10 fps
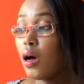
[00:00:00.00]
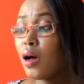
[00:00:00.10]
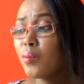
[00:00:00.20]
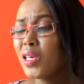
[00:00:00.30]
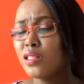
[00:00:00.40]

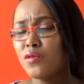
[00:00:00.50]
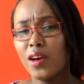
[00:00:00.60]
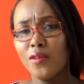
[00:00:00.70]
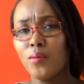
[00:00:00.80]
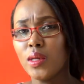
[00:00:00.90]
Um, he's
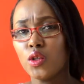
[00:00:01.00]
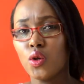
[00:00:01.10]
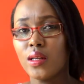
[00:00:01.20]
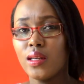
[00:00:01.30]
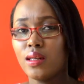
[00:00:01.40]
five months
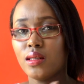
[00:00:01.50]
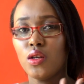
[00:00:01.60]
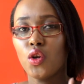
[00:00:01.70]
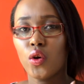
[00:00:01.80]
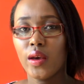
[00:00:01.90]
old. He
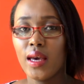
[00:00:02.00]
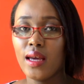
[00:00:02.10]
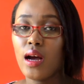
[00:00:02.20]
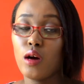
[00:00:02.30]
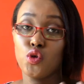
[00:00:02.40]
doesn't know
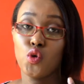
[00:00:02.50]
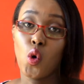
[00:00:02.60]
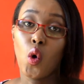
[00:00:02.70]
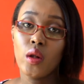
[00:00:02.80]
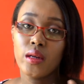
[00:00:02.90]
yet how to
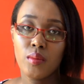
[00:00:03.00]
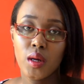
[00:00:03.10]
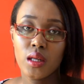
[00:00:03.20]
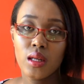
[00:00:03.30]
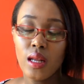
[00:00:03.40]
hold a
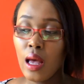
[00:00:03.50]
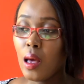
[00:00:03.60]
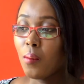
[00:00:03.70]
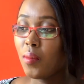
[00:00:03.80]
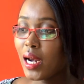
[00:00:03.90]
bottle,
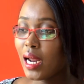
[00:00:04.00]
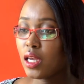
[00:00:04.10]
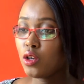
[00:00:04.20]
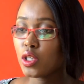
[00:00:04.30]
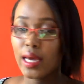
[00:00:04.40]
but I
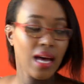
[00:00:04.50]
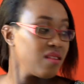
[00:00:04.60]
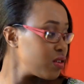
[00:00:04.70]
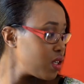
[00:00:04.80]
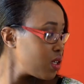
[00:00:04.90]
usually I
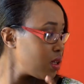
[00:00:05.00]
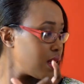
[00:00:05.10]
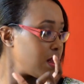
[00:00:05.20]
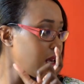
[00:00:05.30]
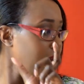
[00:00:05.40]
have a
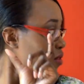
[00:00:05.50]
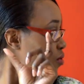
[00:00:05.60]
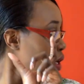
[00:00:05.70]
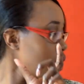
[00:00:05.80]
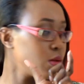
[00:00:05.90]
like a
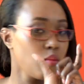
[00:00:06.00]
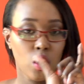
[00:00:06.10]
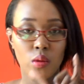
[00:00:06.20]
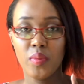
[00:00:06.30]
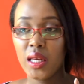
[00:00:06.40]
very
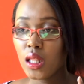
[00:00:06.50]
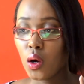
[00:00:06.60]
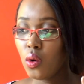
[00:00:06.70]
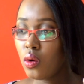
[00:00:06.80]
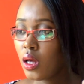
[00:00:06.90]
small
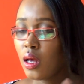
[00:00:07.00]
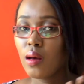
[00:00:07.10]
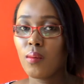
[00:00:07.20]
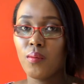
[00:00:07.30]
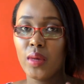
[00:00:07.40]
pillow
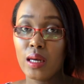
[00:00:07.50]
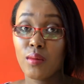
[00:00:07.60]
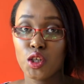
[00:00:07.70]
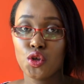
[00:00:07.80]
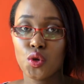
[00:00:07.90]
in
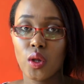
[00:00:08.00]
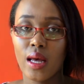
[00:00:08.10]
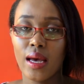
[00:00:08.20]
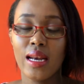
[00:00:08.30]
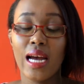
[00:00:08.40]
my
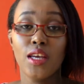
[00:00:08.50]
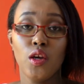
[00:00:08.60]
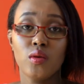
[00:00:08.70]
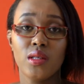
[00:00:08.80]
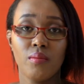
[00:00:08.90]
stroller, and I
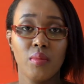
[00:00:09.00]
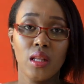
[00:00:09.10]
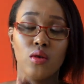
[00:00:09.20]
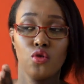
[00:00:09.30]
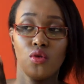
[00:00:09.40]
use the
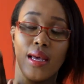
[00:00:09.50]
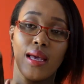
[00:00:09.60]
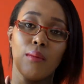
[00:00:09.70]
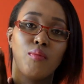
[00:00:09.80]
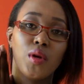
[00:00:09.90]
pillow to
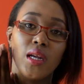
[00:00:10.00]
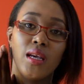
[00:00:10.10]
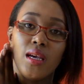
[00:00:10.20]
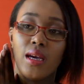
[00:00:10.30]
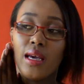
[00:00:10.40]
like I put it
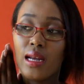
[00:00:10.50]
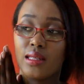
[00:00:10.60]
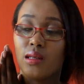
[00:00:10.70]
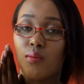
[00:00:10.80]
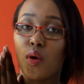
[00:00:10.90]
here and I
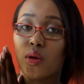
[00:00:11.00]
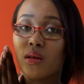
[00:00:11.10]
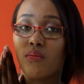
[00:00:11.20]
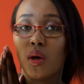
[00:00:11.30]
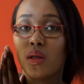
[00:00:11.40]
support
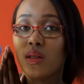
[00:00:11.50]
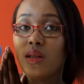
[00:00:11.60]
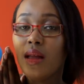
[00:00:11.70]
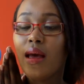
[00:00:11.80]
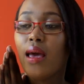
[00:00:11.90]
the
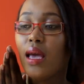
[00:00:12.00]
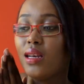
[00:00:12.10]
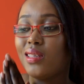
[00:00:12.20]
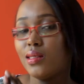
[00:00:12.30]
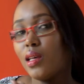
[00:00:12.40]
bottle,
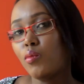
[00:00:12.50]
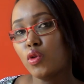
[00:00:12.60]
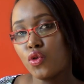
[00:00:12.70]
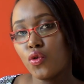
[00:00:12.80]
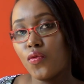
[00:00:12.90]
and he's
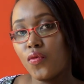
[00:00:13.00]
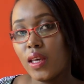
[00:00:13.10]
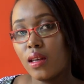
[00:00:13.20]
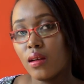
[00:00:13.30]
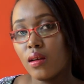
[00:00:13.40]
able to
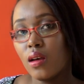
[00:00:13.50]
feed